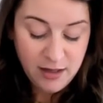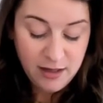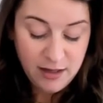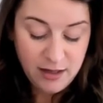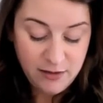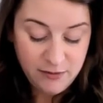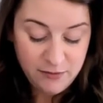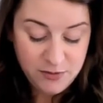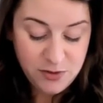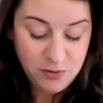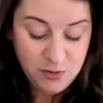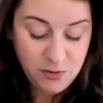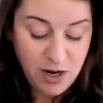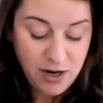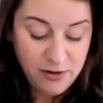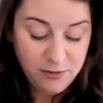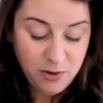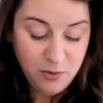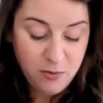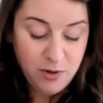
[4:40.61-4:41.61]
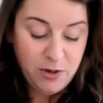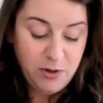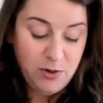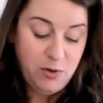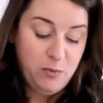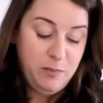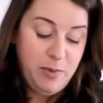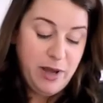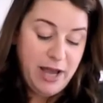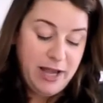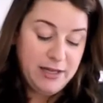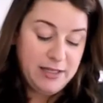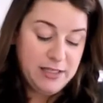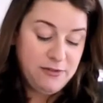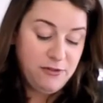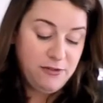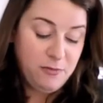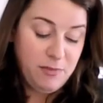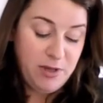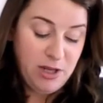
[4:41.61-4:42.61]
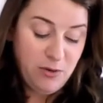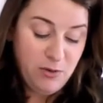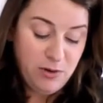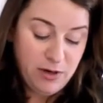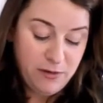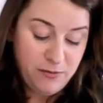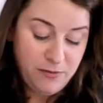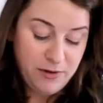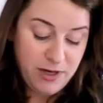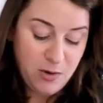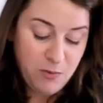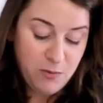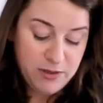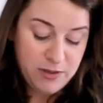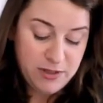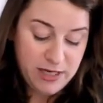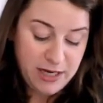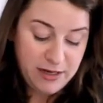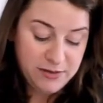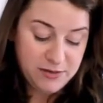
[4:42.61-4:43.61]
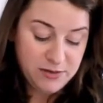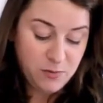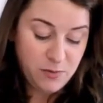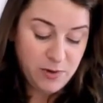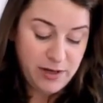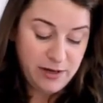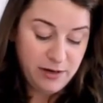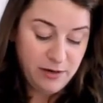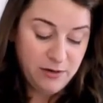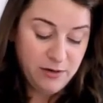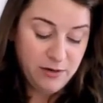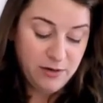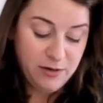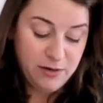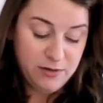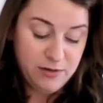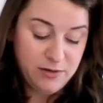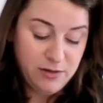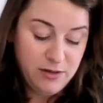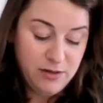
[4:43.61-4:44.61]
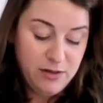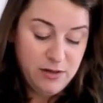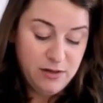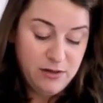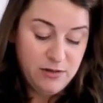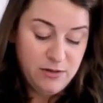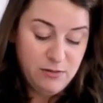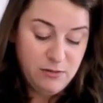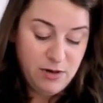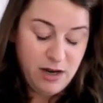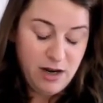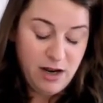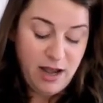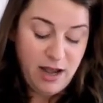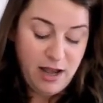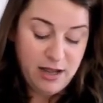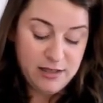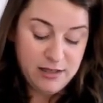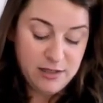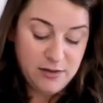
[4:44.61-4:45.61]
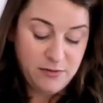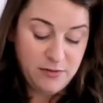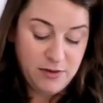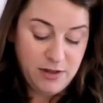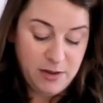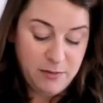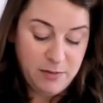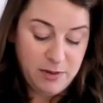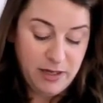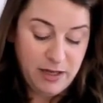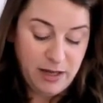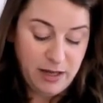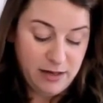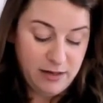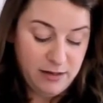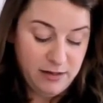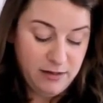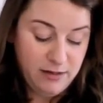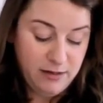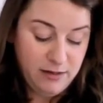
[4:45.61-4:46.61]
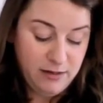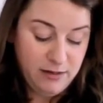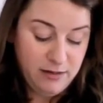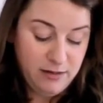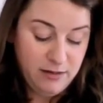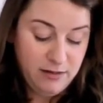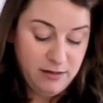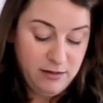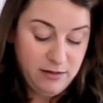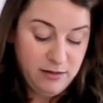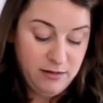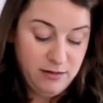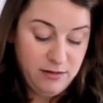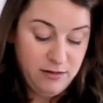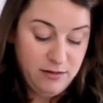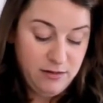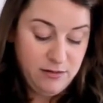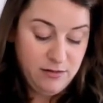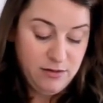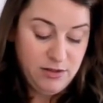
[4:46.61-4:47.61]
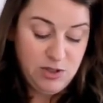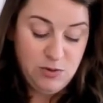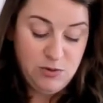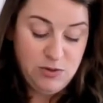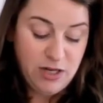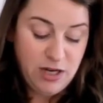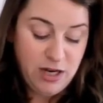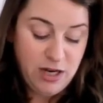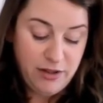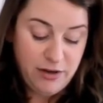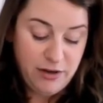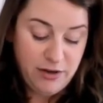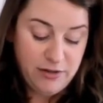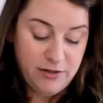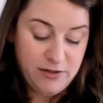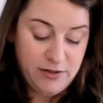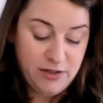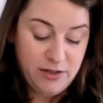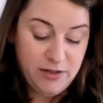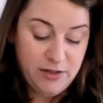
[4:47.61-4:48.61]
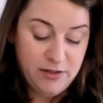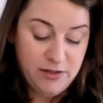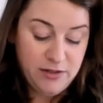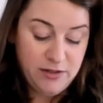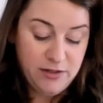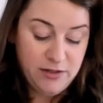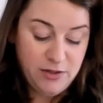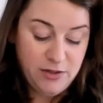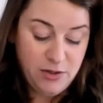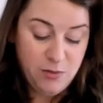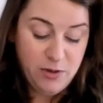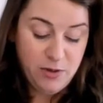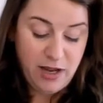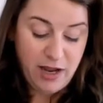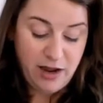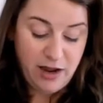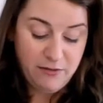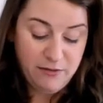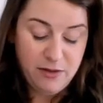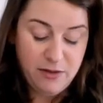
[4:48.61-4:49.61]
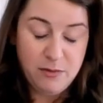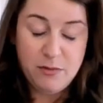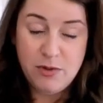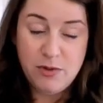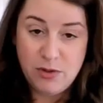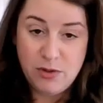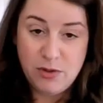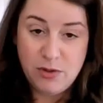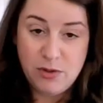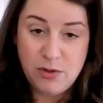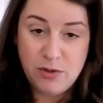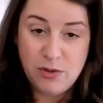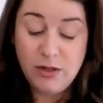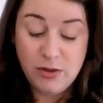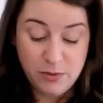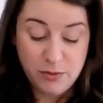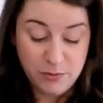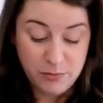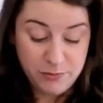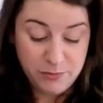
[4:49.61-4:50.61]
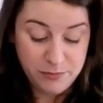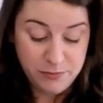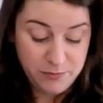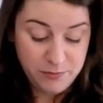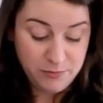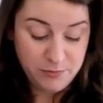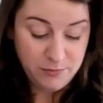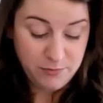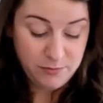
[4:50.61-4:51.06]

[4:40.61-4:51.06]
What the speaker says: Give to everyone who begs from you, and if anyone takes away your goods, do not ask for them again. Do to others as you would have them do to you.